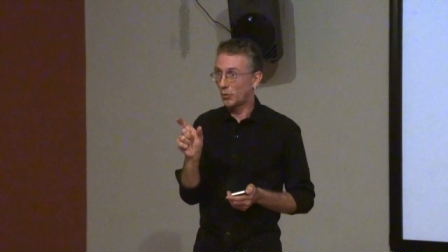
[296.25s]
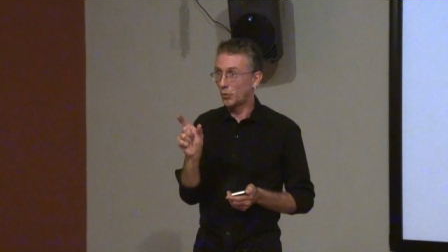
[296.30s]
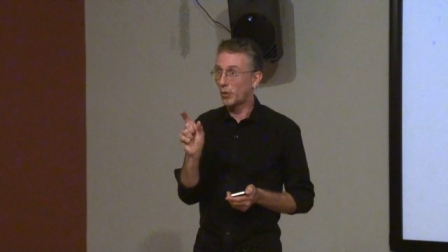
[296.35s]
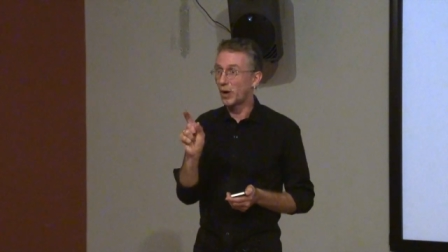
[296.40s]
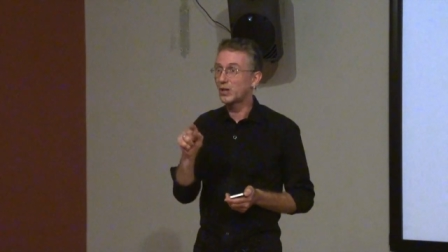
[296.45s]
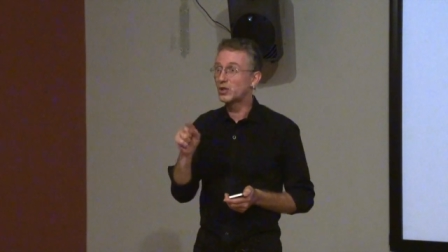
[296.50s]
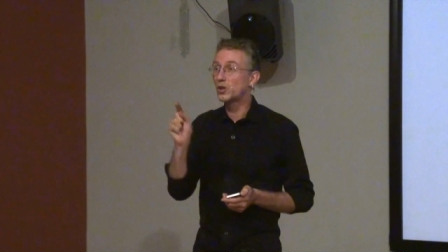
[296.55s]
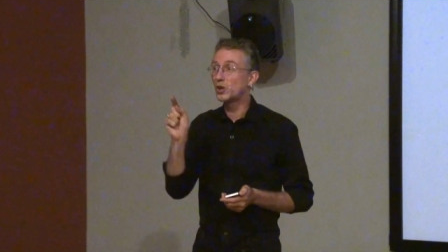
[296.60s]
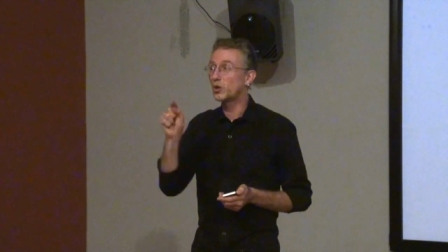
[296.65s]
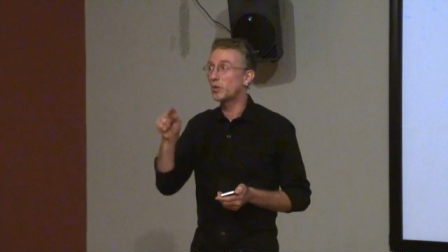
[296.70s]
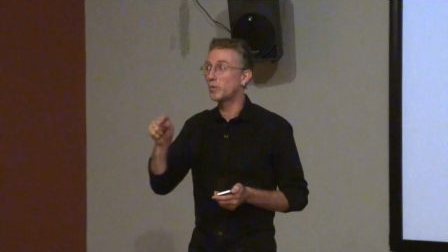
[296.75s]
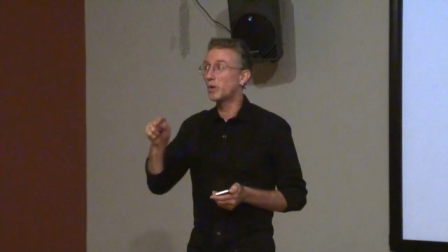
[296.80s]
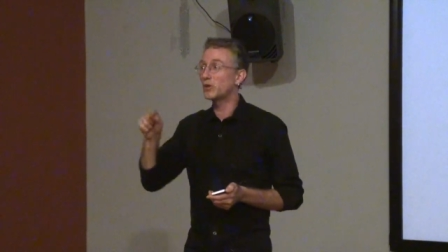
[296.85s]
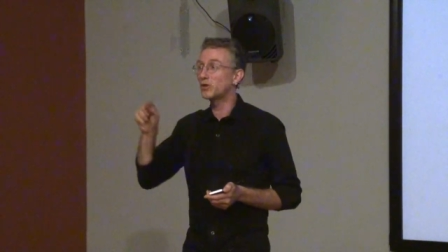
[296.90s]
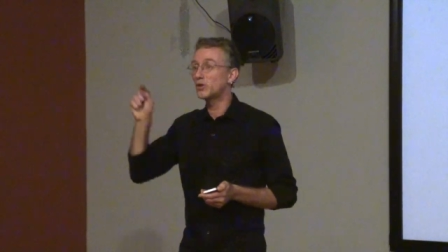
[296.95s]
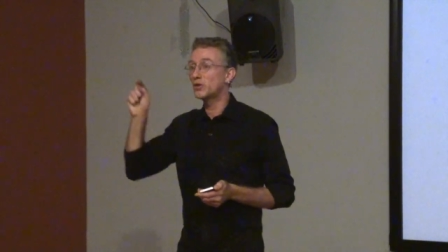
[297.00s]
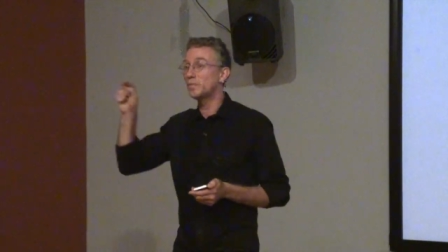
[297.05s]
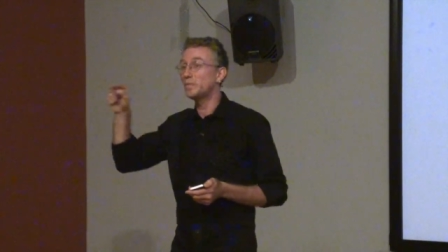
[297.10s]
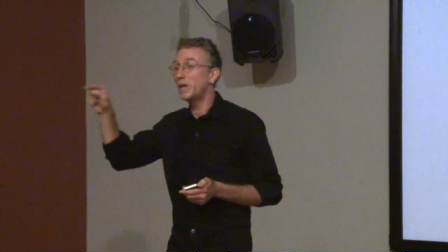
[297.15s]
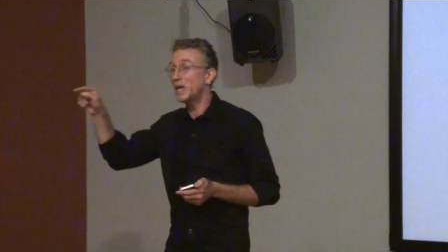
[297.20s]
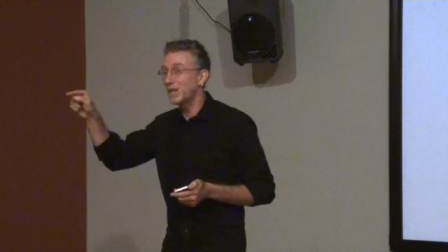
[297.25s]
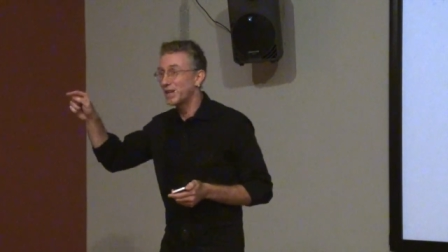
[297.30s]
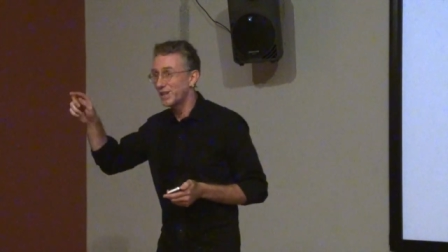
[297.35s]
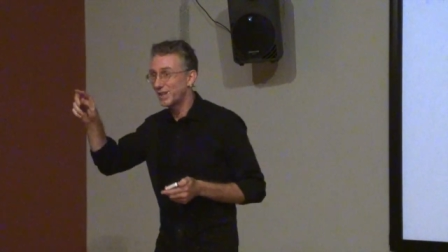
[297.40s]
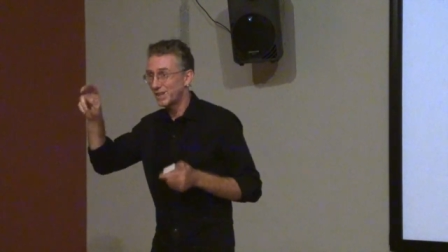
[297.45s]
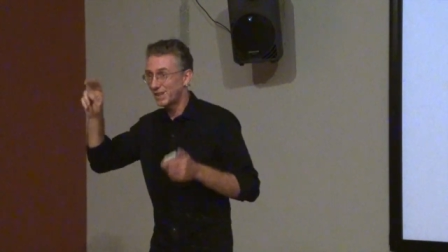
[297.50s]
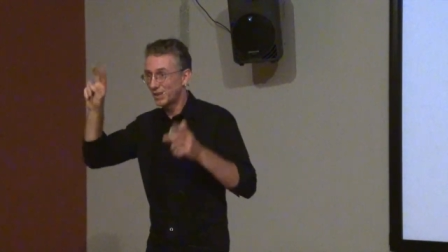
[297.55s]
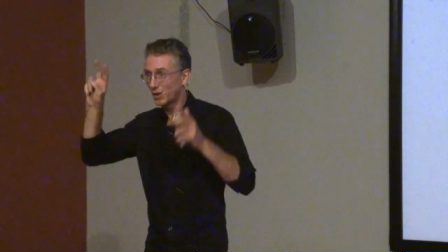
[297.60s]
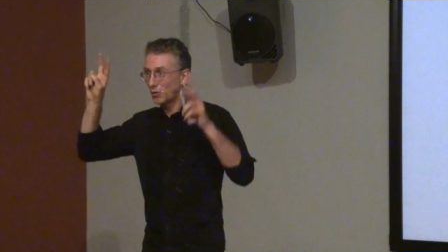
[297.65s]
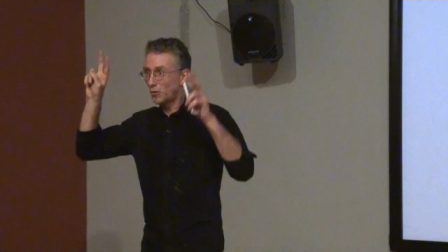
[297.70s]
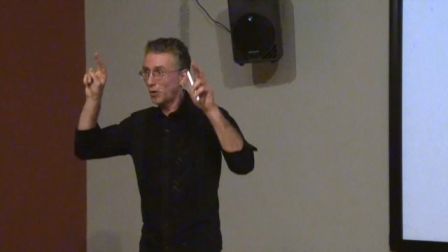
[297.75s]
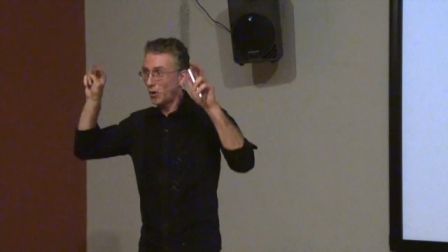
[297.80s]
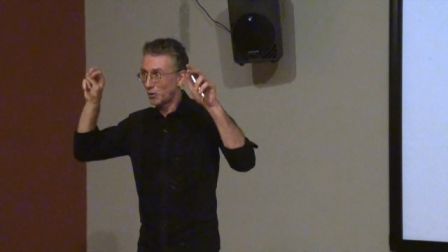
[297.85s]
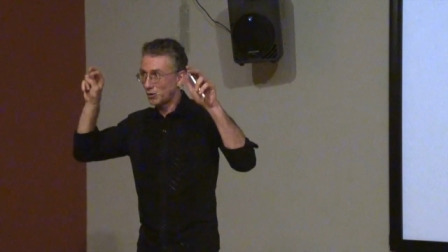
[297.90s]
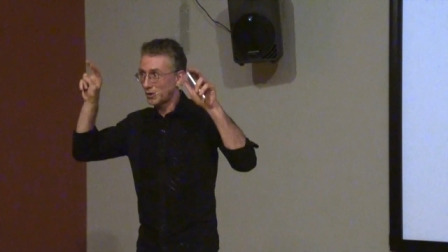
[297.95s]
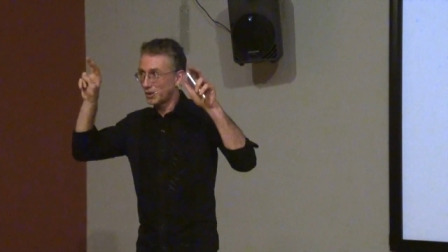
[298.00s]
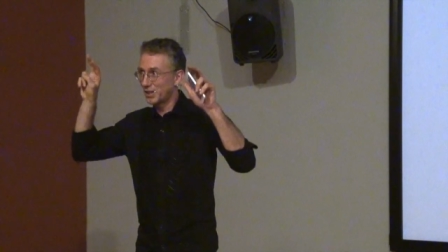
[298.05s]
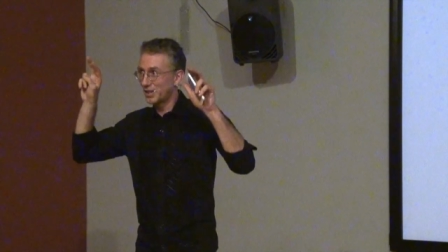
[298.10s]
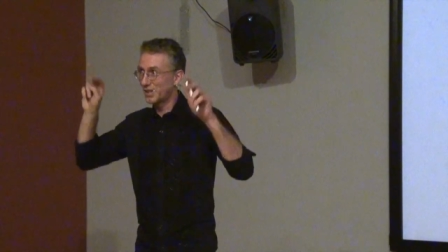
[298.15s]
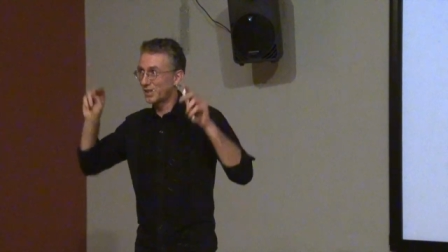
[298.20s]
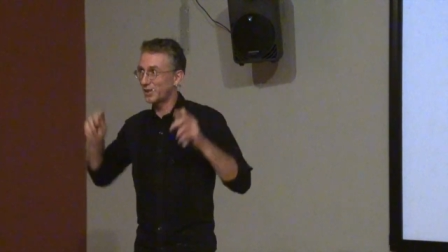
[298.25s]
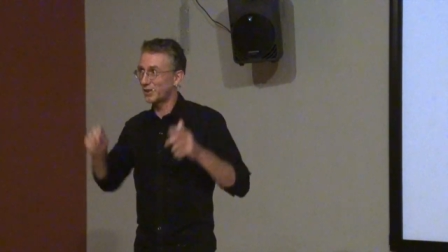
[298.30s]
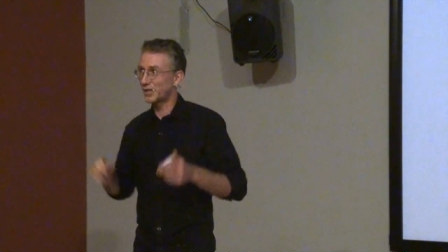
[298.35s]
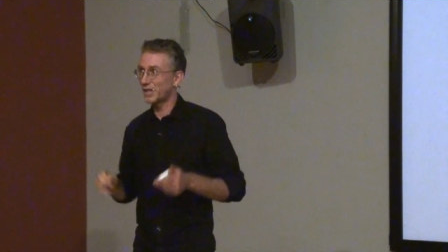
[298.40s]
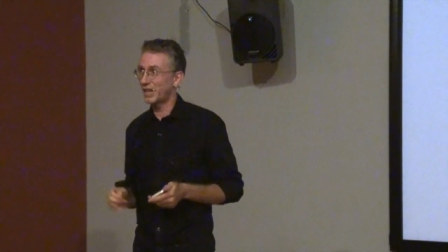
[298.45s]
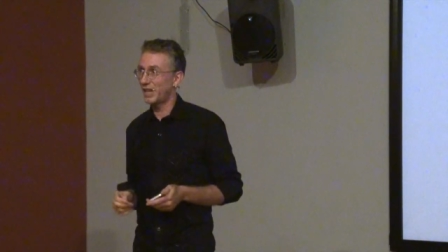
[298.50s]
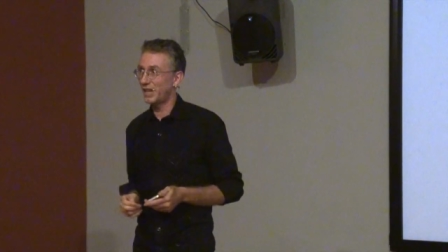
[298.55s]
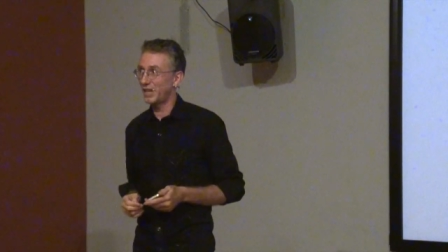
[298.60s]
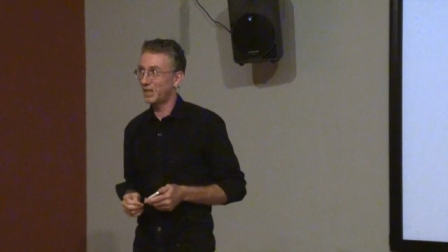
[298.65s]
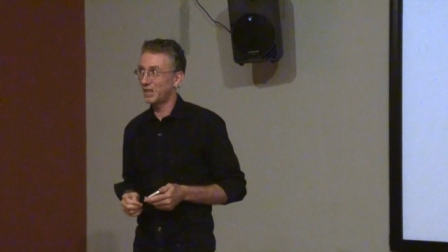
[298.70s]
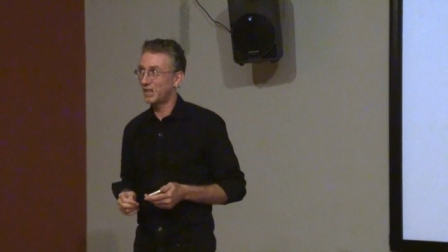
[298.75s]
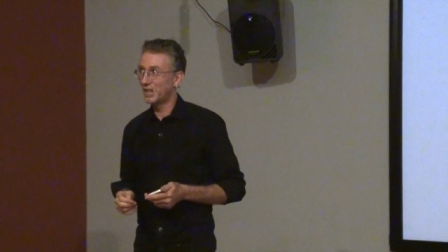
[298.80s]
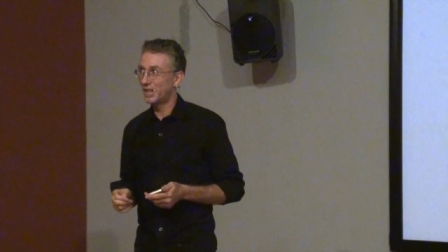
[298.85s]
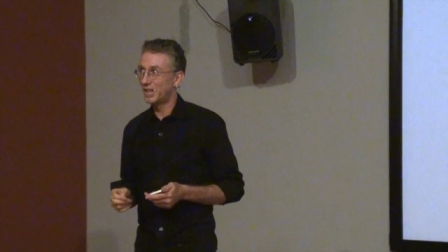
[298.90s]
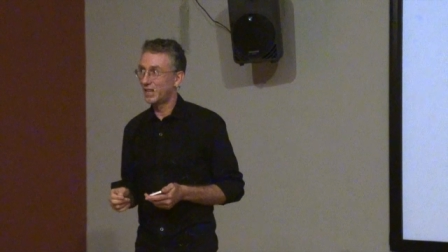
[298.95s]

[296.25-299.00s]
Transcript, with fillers: what do you want to be? Quote, okay?